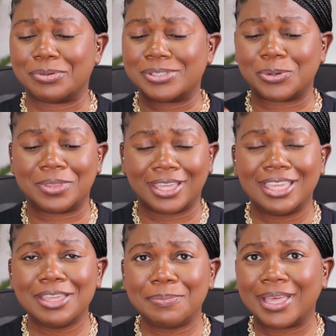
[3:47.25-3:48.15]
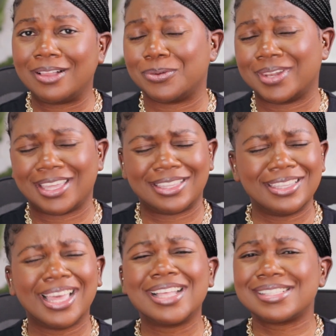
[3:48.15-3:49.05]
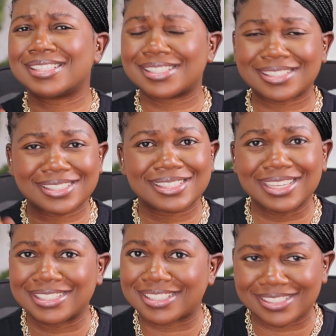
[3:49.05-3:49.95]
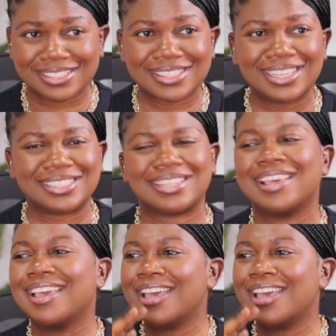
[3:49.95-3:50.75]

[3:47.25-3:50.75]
We saw the email, we're like, yes, this is it.